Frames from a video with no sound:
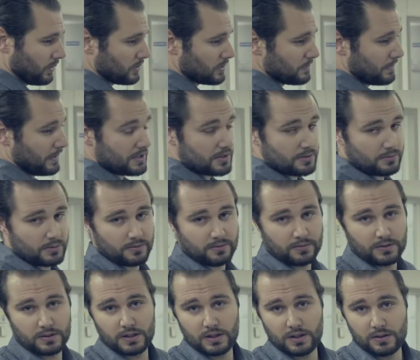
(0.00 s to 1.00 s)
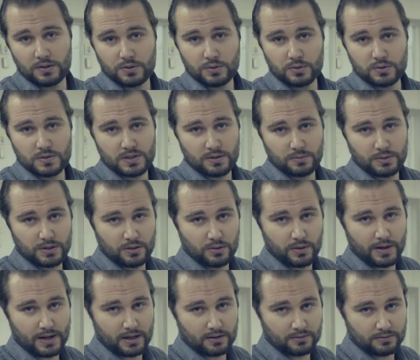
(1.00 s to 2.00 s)
off as a surveyor and
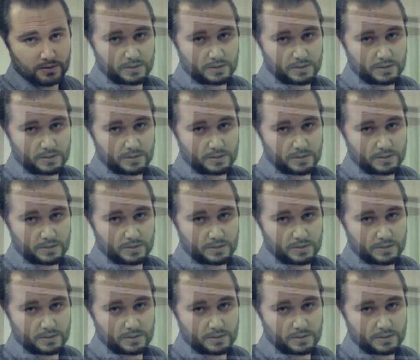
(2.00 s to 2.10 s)
uh, slowly